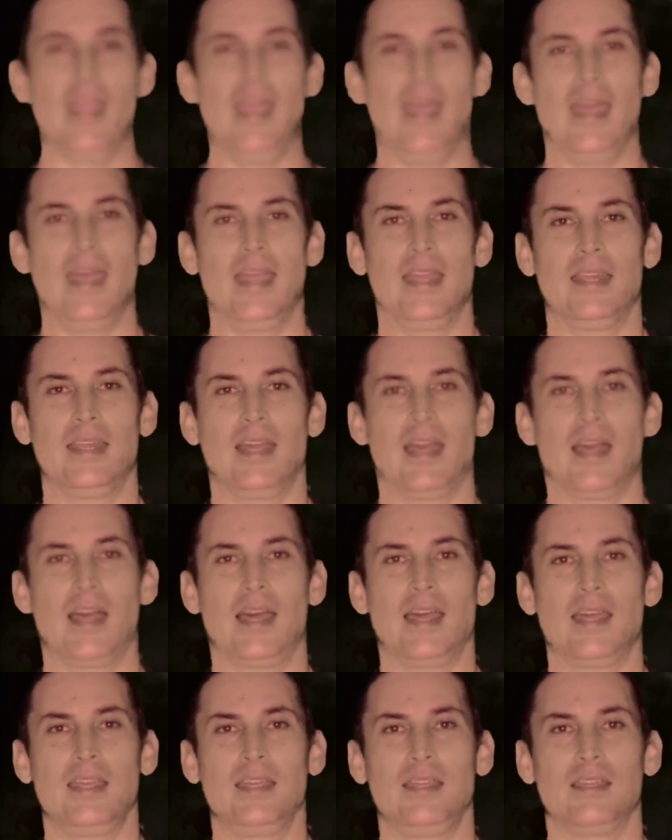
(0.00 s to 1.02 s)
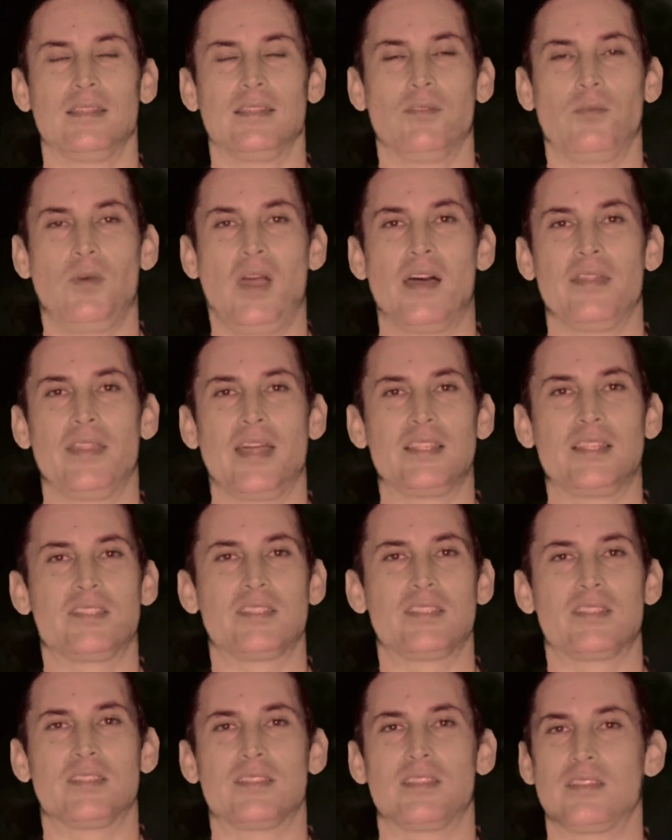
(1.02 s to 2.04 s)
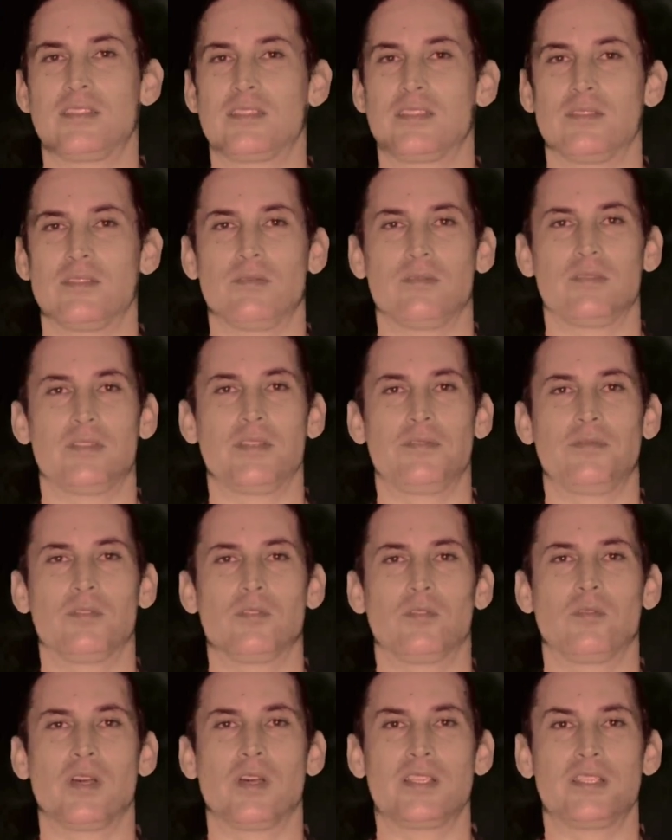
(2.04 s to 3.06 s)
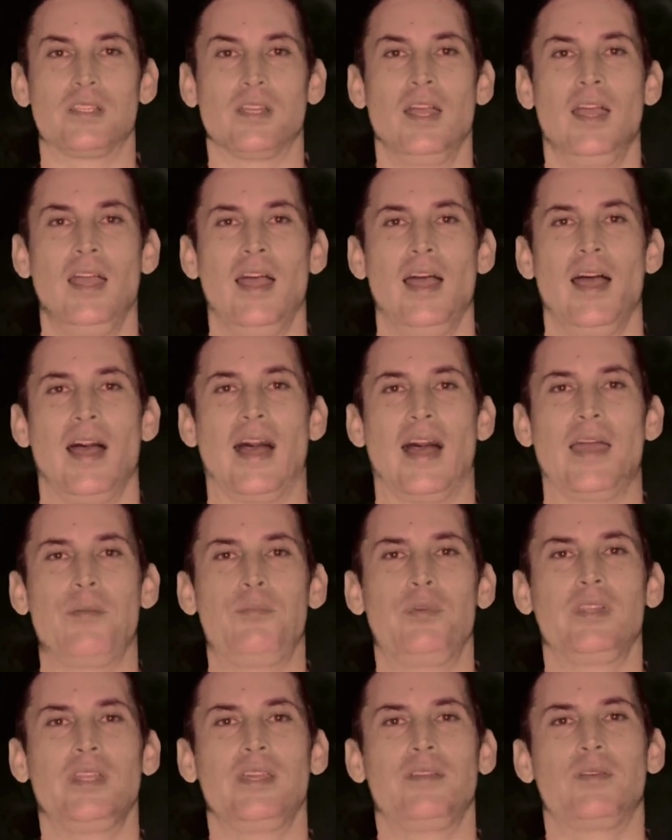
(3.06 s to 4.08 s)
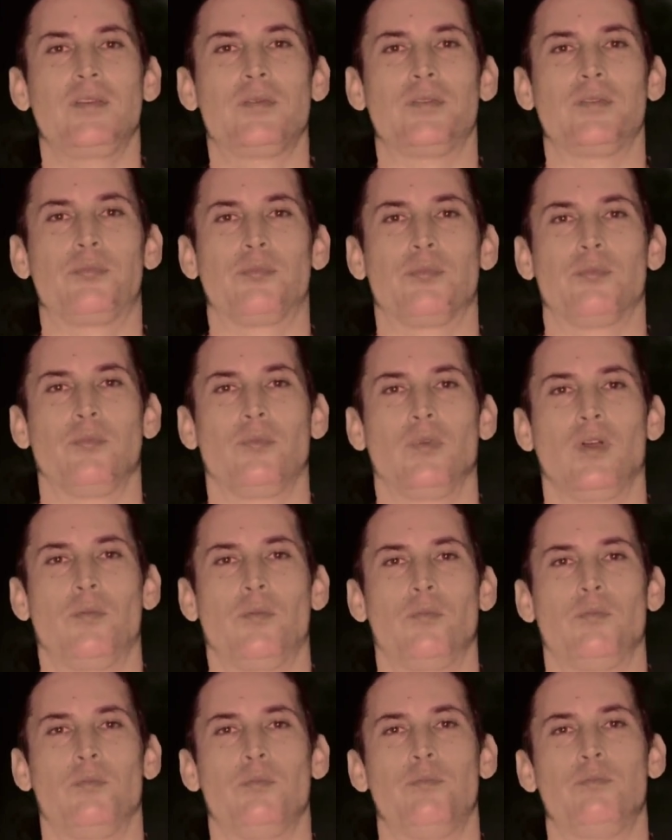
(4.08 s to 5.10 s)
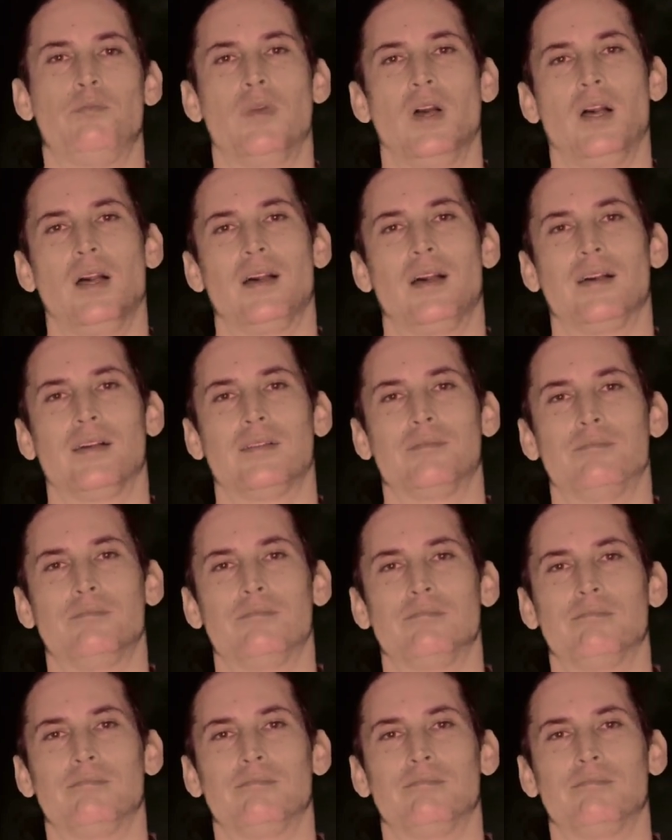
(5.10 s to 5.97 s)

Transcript: and I, well, that's just such a difficult question. I believe it would um,